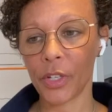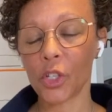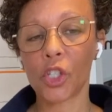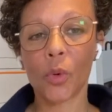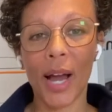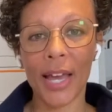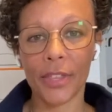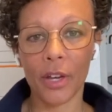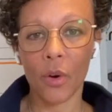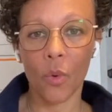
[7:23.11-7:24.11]
to
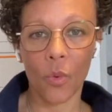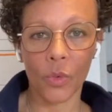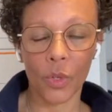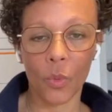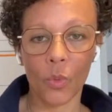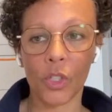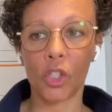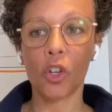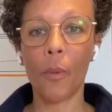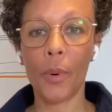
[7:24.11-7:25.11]
either
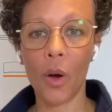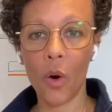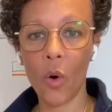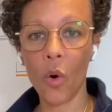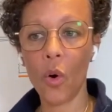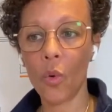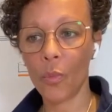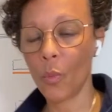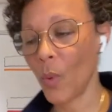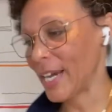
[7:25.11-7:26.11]
stop or
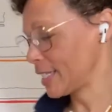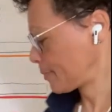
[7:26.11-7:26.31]
wait